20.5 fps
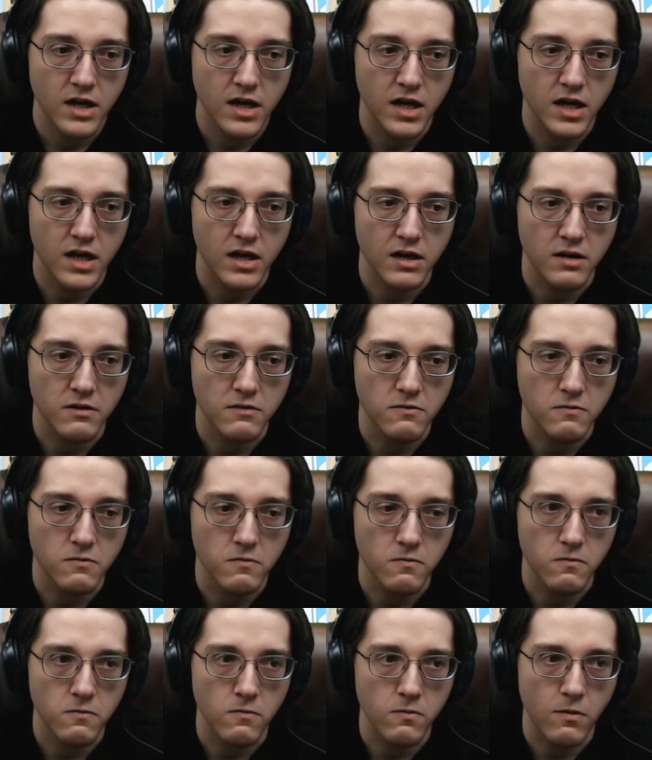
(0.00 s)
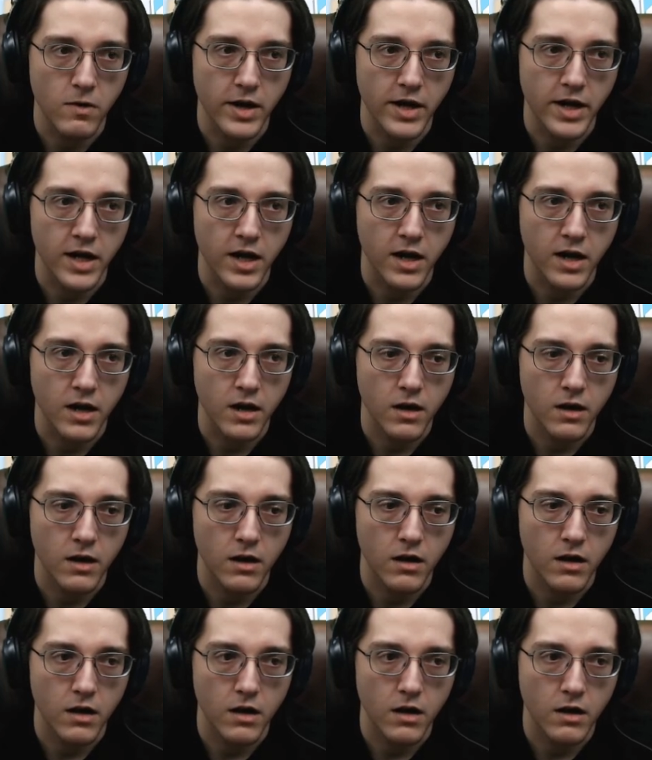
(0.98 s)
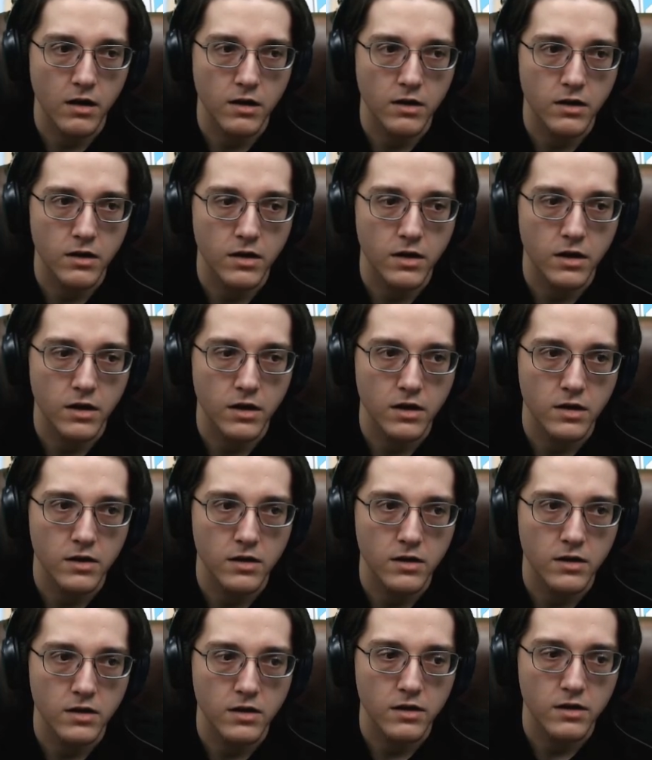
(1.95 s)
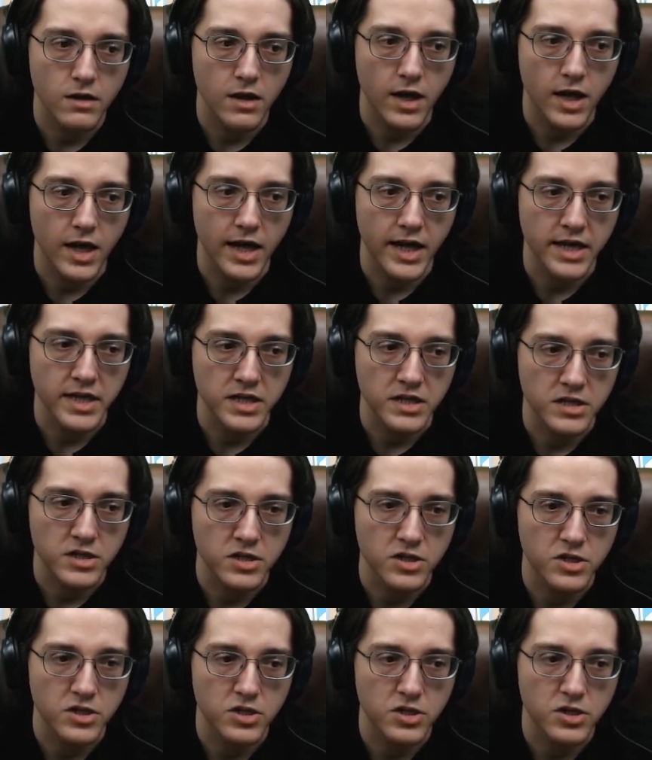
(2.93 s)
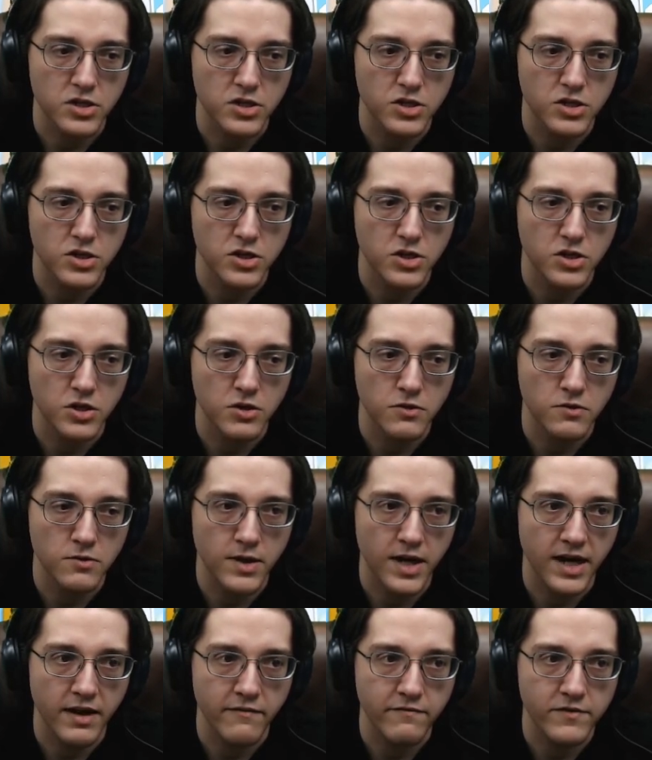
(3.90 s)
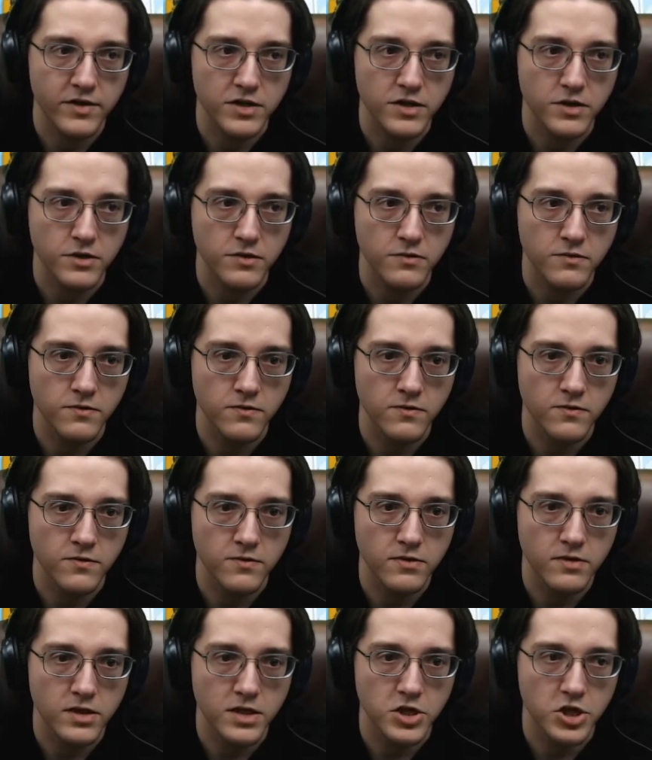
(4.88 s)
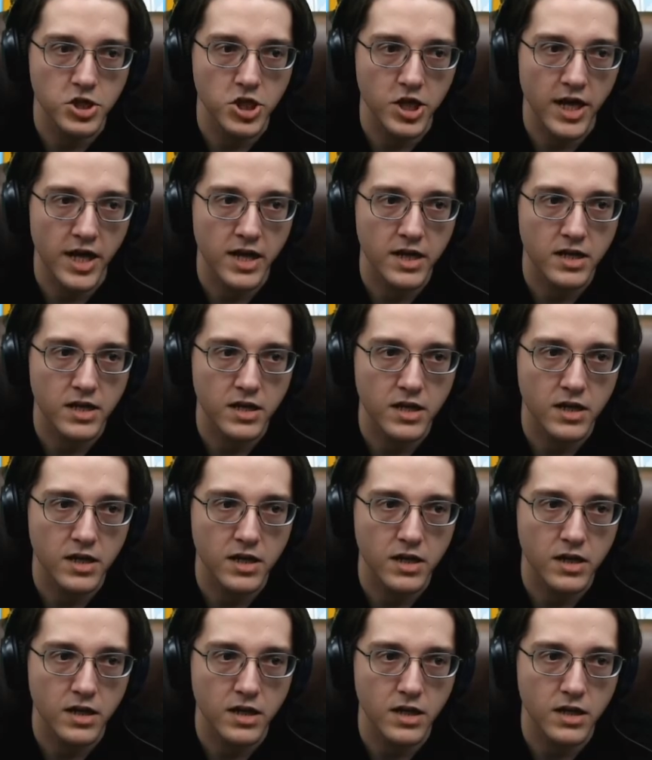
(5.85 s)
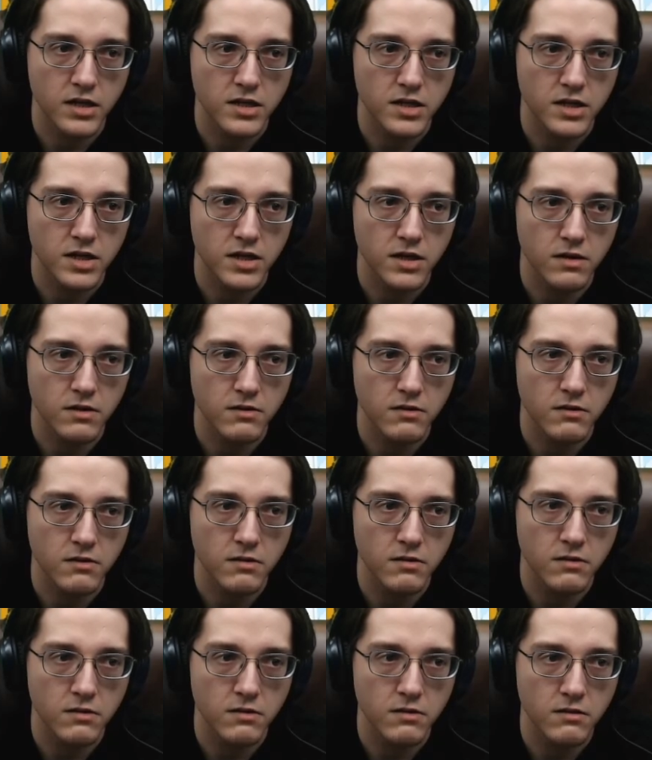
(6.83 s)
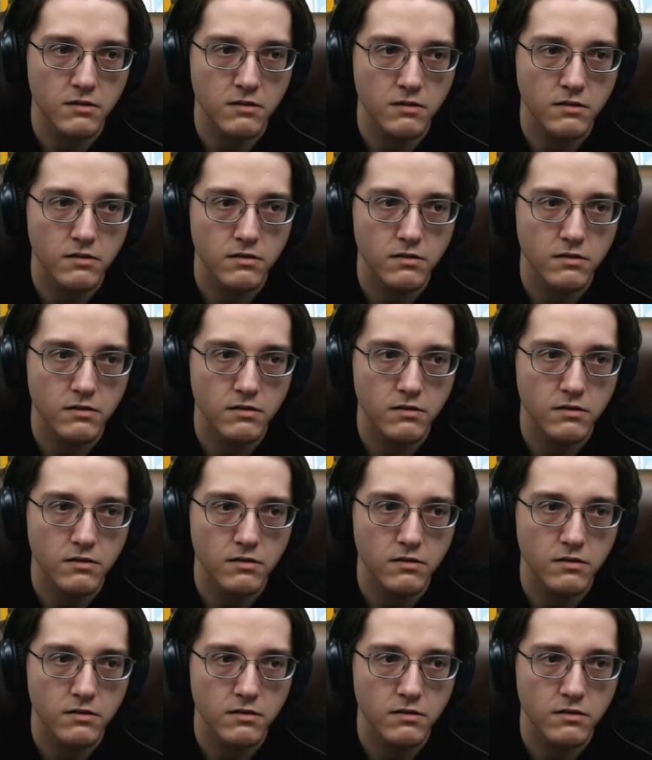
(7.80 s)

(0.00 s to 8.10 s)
Uh, where I do have to do the check until